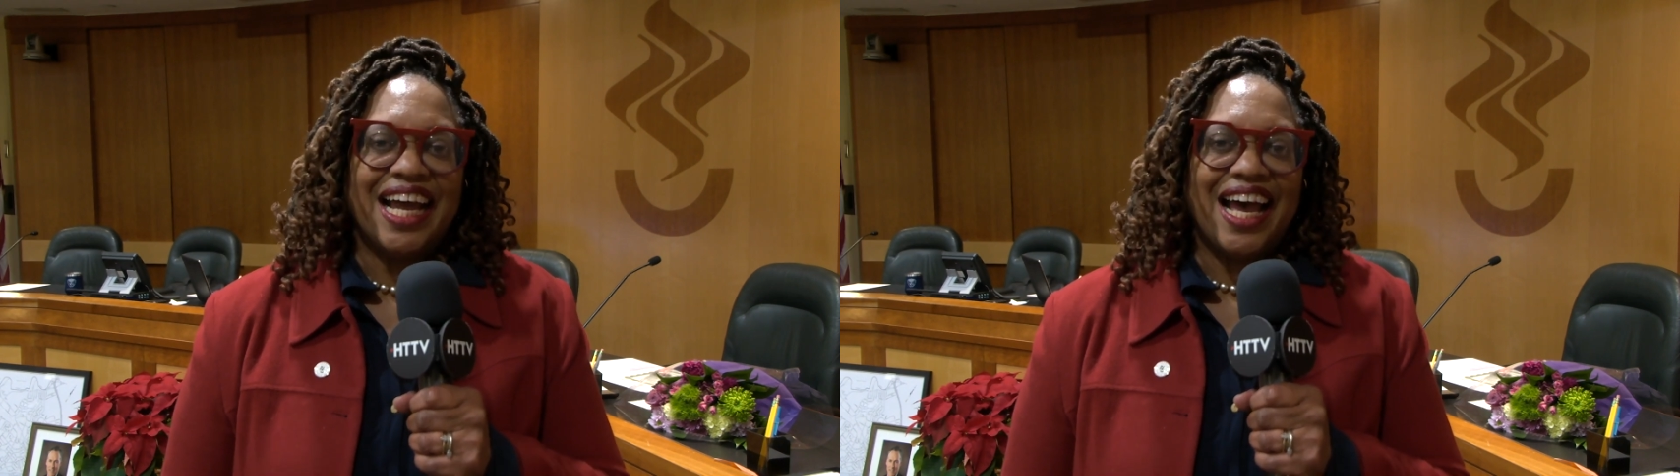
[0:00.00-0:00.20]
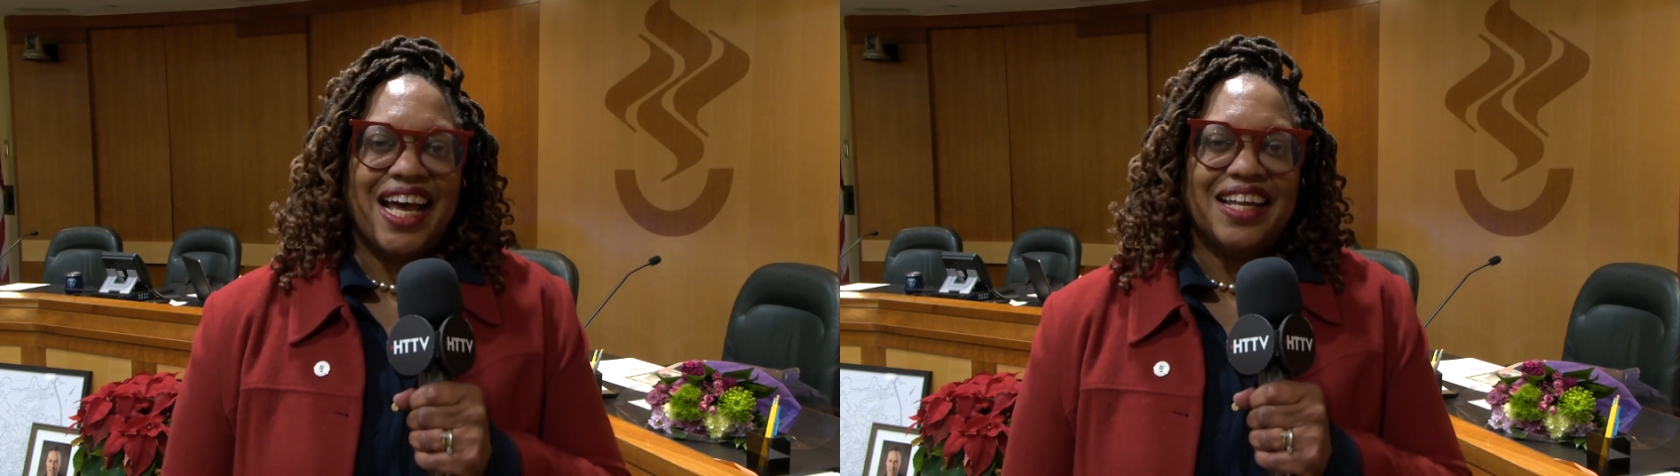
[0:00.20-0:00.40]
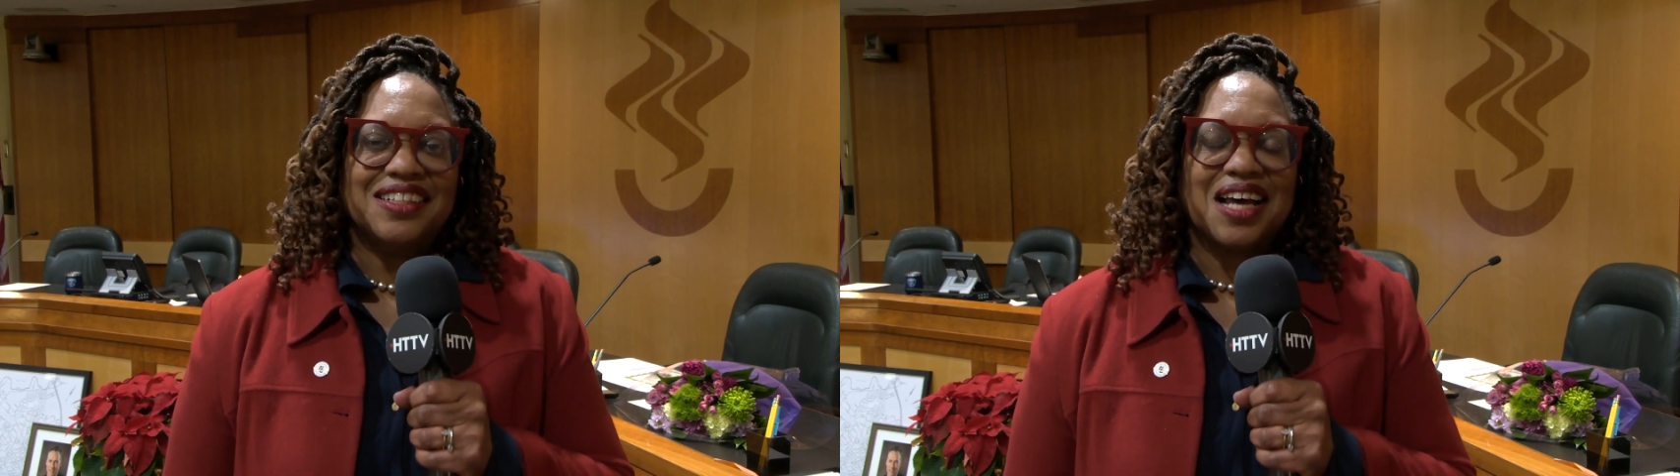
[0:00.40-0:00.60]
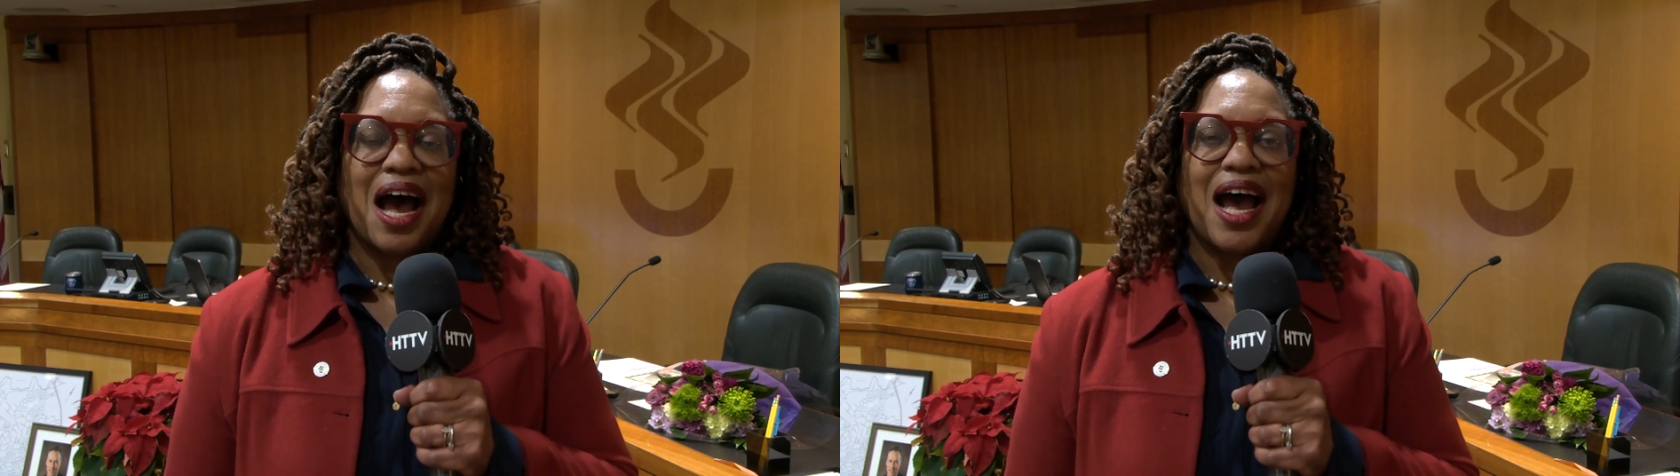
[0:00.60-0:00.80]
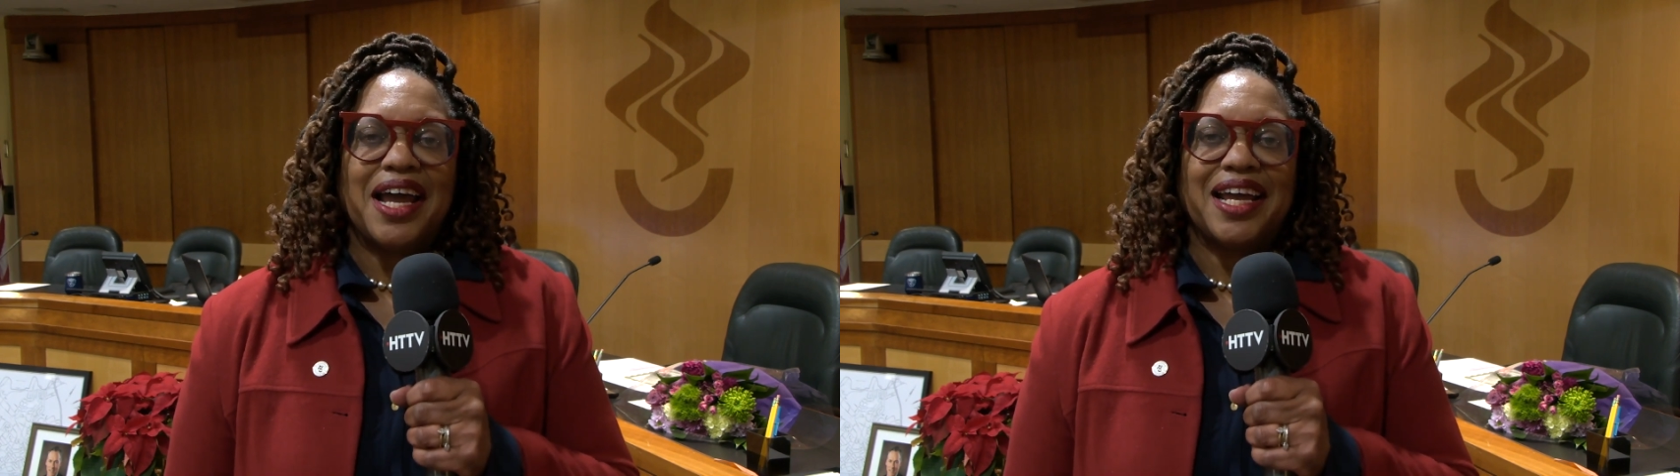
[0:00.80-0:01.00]
And
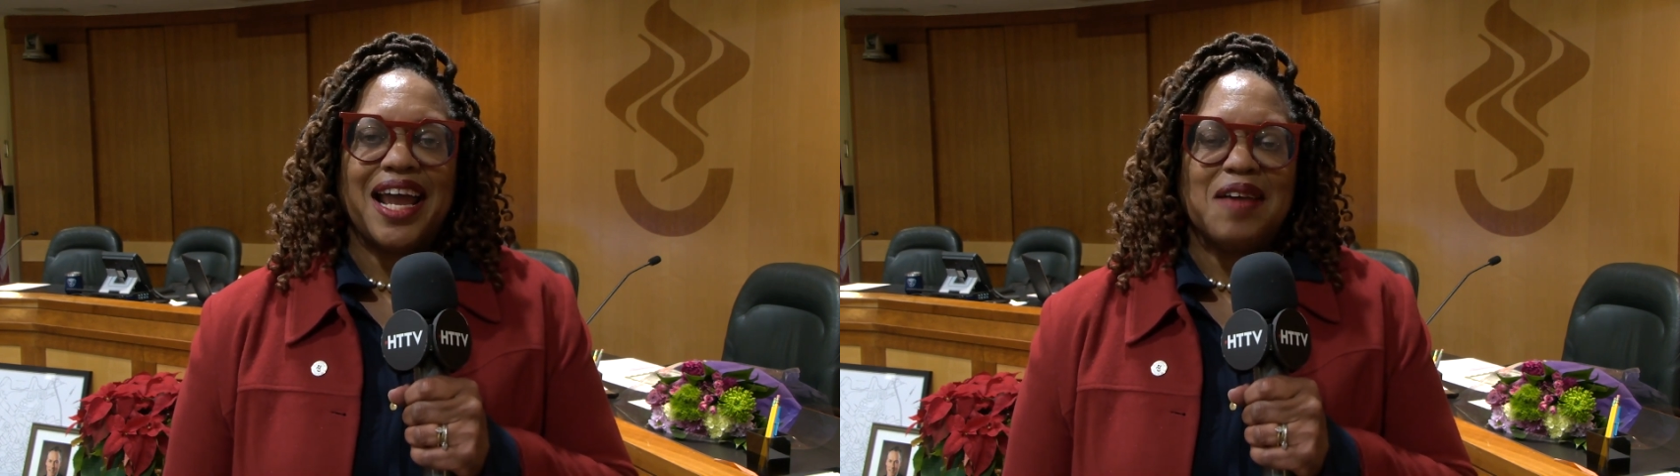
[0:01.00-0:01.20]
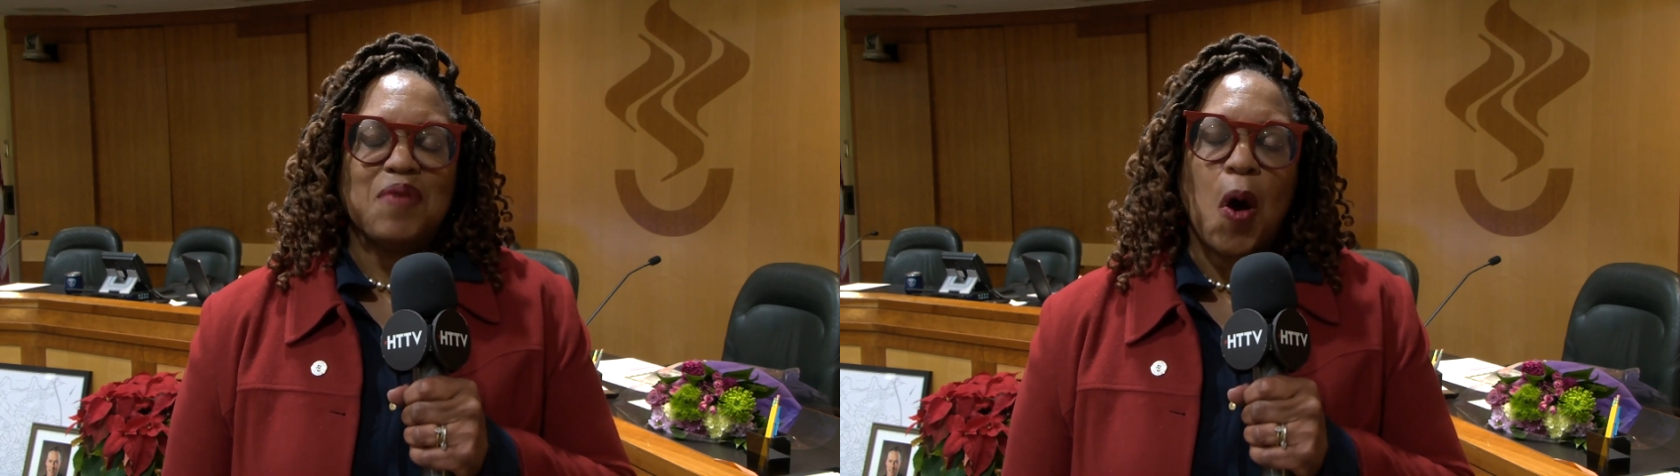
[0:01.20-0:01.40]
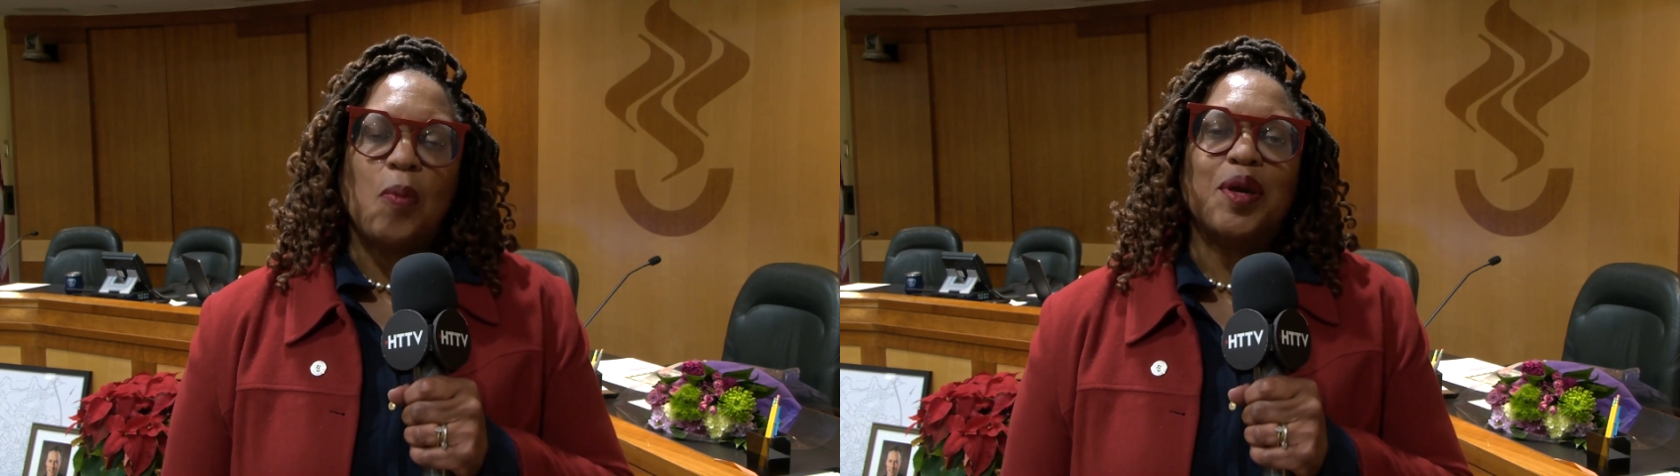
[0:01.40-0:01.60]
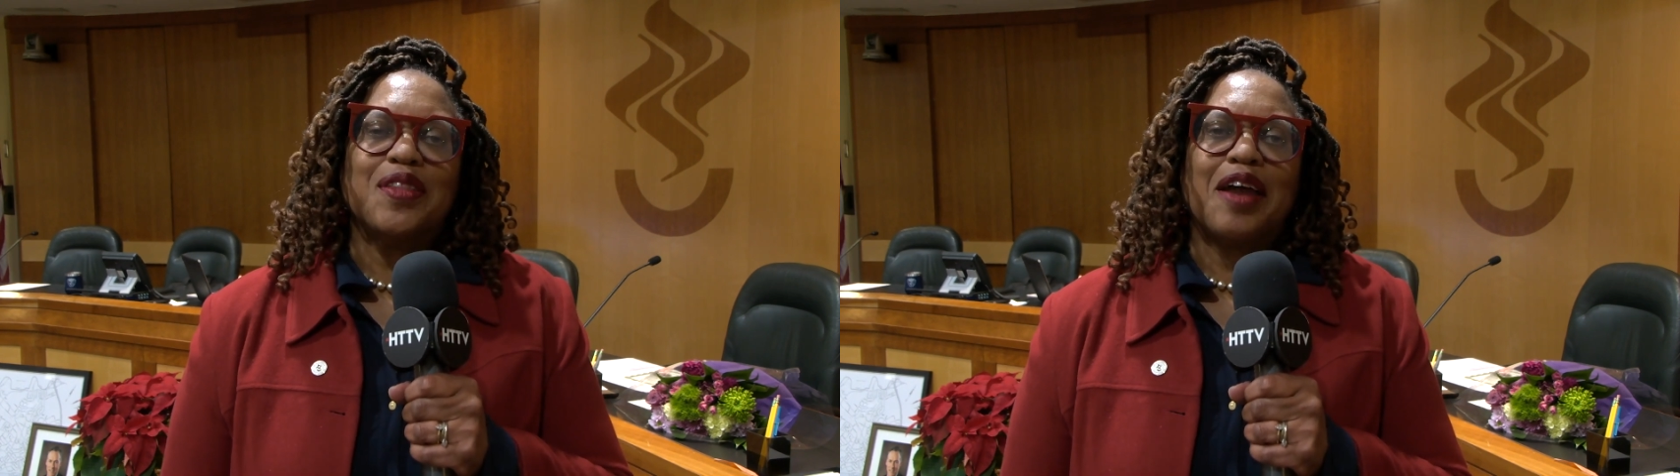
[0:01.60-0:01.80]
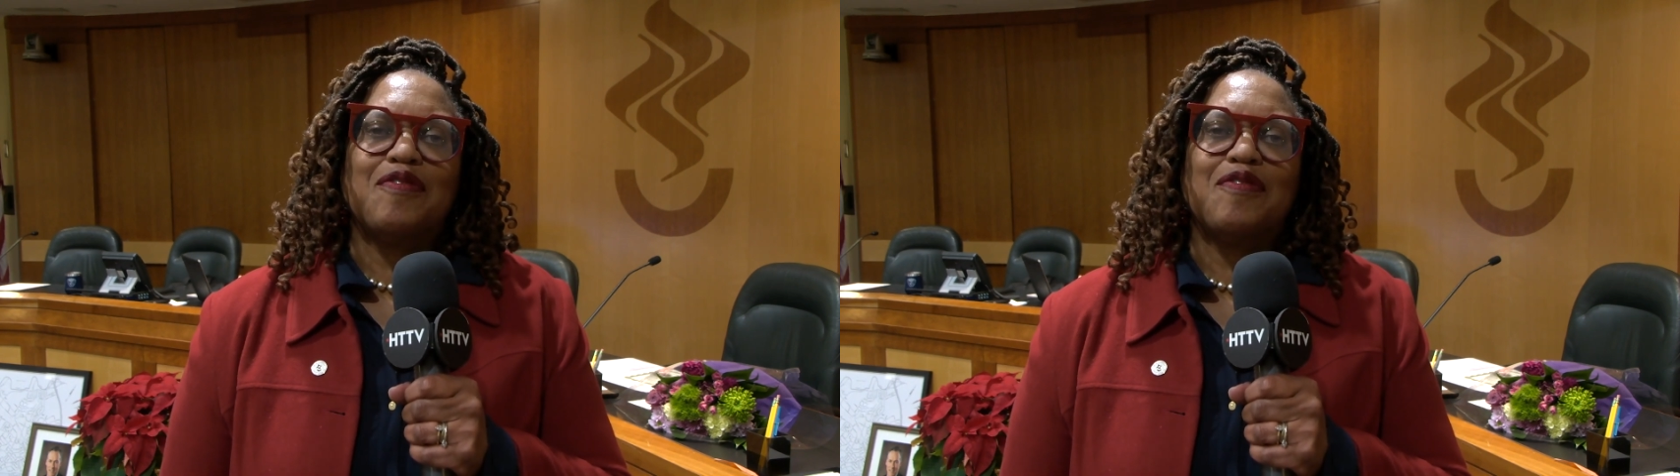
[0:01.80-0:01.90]
I am hoping they